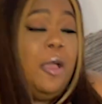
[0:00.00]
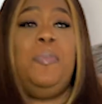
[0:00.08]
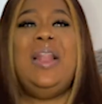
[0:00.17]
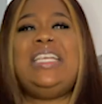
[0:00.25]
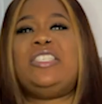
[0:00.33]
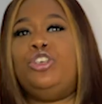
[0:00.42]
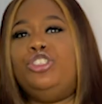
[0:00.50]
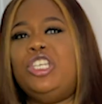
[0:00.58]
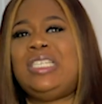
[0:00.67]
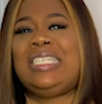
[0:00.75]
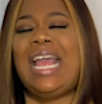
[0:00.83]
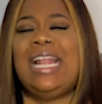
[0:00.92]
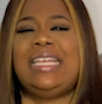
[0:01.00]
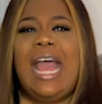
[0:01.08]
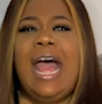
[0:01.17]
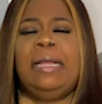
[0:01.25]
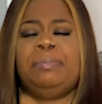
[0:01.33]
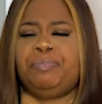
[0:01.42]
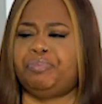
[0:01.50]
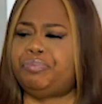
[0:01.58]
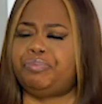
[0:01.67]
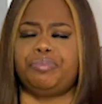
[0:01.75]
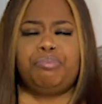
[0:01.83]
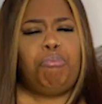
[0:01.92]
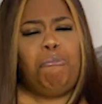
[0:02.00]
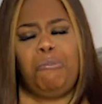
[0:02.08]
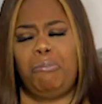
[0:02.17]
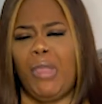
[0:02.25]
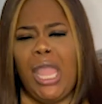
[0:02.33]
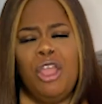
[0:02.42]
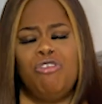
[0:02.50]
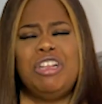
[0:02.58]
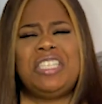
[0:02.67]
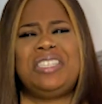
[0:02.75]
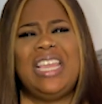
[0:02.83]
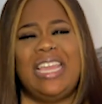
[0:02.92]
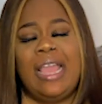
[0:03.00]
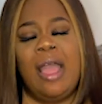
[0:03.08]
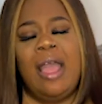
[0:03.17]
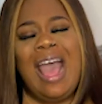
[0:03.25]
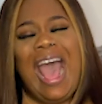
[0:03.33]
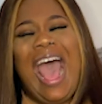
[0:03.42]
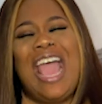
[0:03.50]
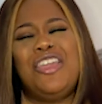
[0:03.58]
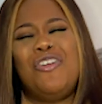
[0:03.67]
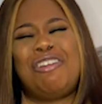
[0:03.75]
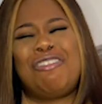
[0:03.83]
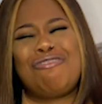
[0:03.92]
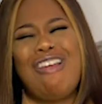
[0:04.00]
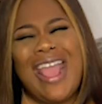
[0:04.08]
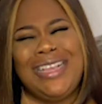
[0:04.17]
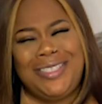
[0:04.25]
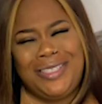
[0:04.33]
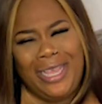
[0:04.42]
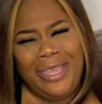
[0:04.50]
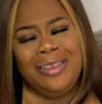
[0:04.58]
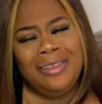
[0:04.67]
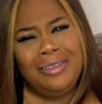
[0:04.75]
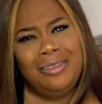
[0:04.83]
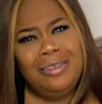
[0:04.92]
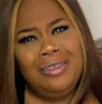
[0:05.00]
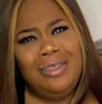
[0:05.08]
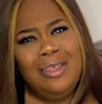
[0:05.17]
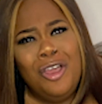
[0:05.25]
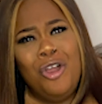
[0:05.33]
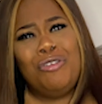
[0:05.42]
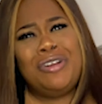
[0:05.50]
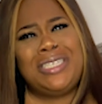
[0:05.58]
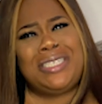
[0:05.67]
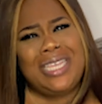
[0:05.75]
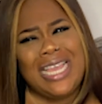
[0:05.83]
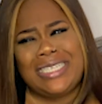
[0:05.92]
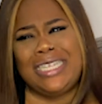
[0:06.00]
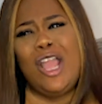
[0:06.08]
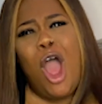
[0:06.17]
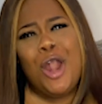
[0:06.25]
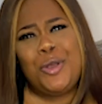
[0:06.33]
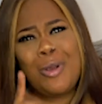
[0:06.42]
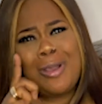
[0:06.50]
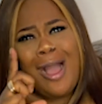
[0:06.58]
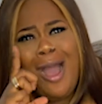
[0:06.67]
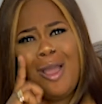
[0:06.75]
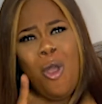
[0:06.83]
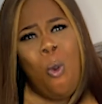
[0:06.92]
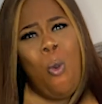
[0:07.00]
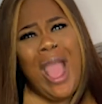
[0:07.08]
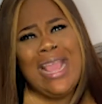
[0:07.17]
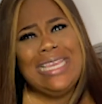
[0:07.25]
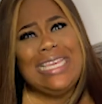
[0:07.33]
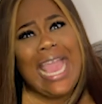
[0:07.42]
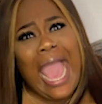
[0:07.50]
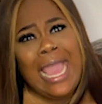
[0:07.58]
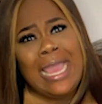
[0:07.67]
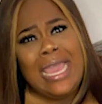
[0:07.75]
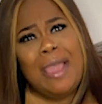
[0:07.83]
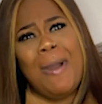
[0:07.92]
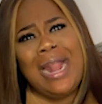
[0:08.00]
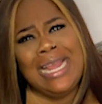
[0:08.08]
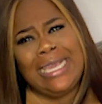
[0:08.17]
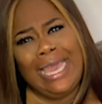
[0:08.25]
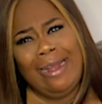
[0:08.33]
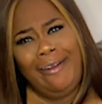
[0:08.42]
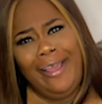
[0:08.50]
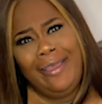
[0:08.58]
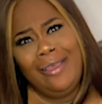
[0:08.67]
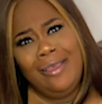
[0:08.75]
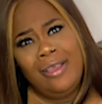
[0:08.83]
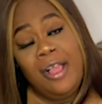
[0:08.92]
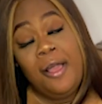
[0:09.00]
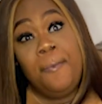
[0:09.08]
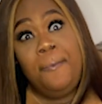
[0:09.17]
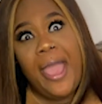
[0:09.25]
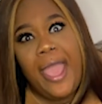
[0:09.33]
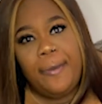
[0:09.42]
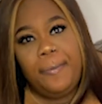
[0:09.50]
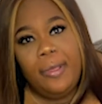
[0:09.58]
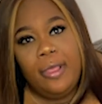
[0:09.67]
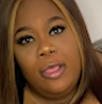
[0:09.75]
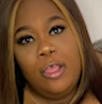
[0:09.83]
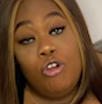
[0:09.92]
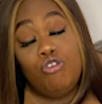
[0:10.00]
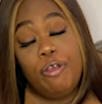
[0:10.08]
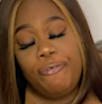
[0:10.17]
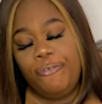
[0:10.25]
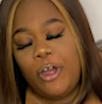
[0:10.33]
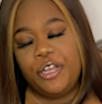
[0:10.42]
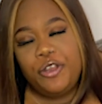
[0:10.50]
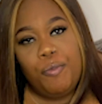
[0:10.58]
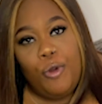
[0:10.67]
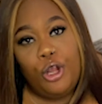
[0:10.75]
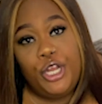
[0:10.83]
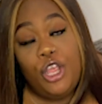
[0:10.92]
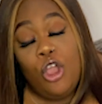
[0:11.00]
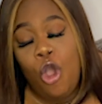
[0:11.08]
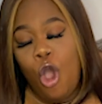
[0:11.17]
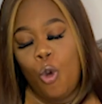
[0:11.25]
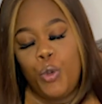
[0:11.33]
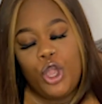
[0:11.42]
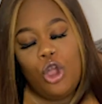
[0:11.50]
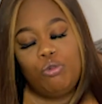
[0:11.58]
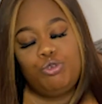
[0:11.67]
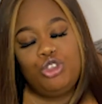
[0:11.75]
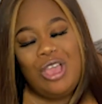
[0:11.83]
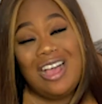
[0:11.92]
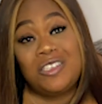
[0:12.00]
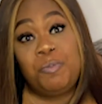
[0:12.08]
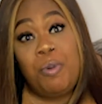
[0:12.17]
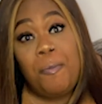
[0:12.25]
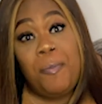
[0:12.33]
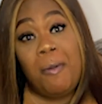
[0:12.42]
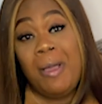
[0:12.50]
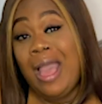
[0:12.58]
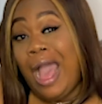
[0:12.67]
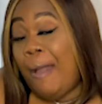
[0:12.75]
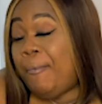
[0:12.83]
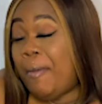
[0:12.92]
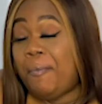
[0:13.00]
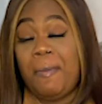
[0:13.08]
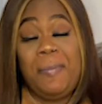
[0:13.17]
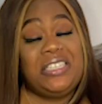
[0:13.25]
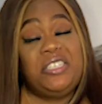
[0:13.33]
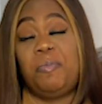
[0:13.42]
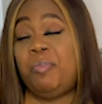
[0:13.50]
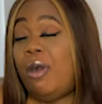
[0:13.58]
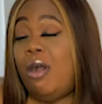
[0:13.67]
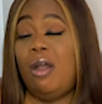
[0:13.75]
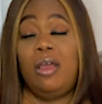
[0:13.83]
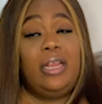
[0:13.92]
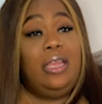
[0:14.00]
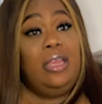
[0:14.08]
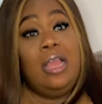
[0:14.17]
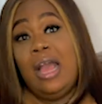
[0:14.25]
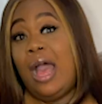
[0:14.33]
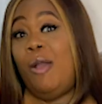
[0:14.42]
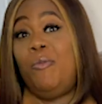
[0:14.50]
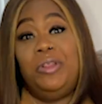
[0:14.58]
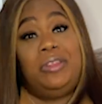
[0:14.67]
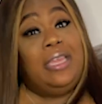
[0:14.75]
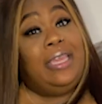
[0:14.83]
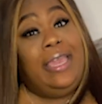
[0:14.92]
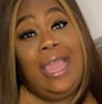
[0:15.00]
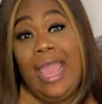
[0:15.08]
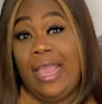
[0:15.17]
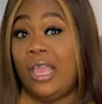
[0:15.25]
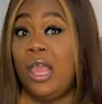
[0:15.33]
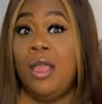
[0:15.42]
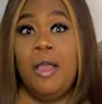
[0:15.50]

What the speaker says: Please, could you send receipt? Are you crazy? Receipt ni aduka. 1 year. Ibani kiri. Babe, refund the money. Or we come to your house, pop up. I pop up at your party. I'm with the gang.